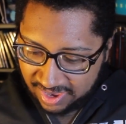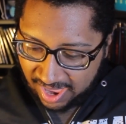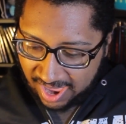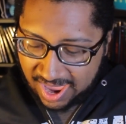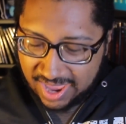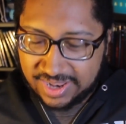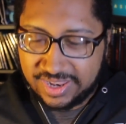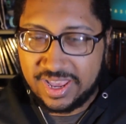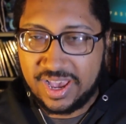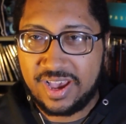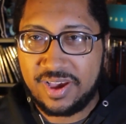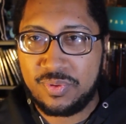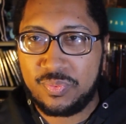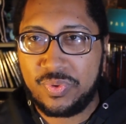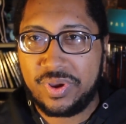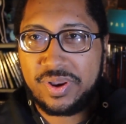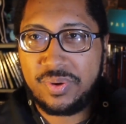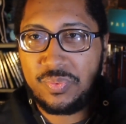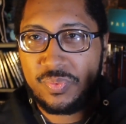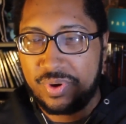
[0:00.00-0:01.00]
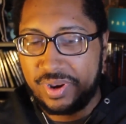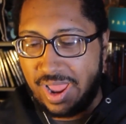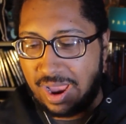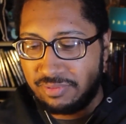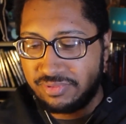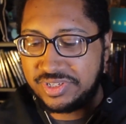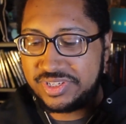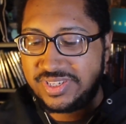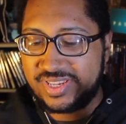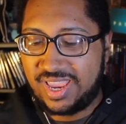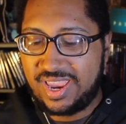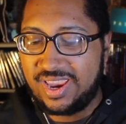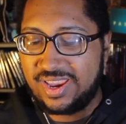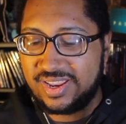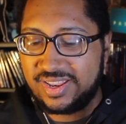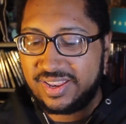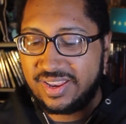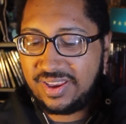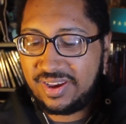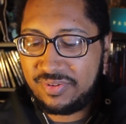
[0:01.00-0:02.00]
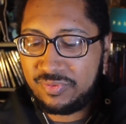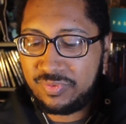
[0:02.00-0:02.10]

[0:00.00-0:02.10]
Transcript: And uh, what, what I was saying